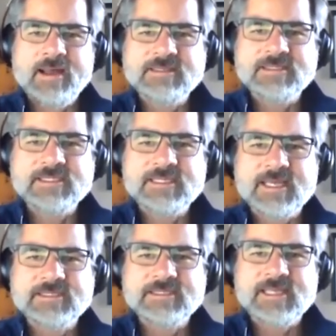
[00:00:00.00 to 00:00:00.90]

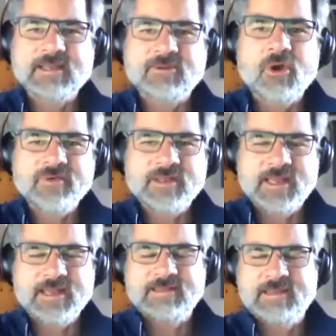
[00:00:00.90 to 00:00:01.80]
says that
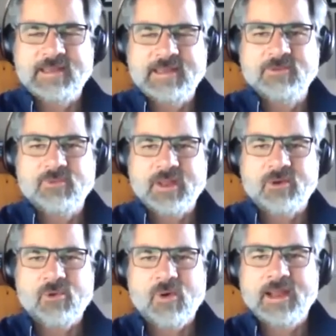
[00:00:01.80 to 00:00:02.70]
COVID-19
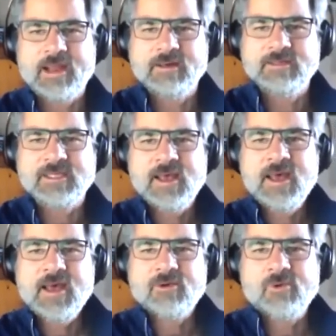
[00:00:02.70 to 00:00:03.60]
requires,
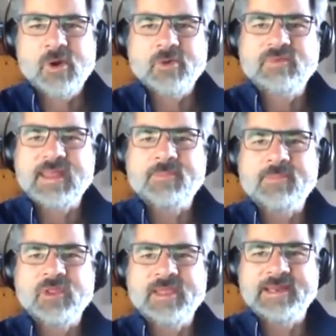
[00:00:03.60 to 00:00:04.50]
quote, deep
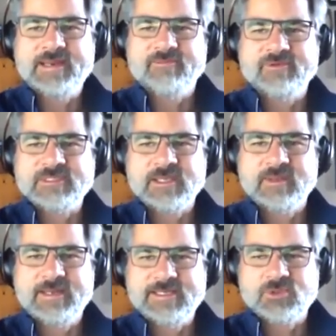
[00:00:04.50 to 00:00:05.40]
cleaning of
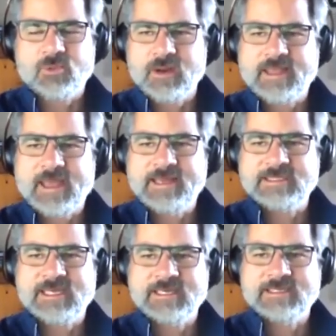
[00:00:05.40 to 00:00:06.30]
facilities where
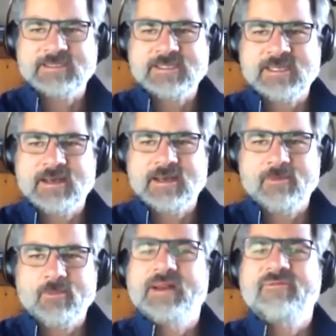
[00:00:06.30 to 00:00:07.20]

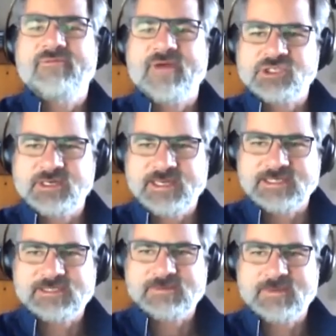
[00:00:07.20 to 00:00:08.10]
where an infection
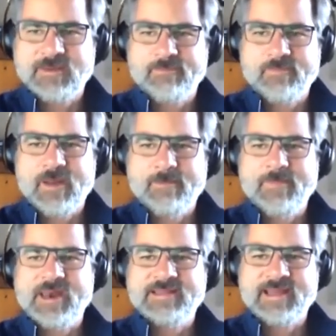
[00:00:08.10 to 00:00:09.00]
has
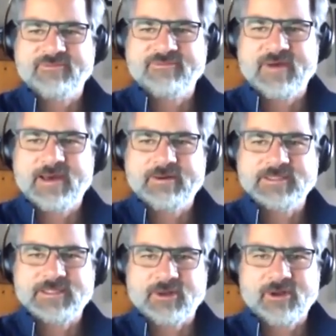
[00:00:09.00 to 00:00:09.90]
been identified or
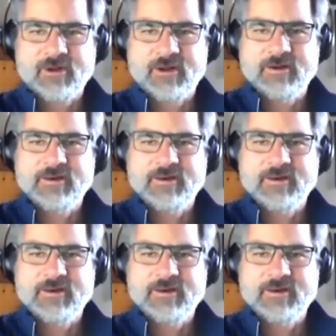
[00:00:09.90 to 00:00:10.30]
has occurred.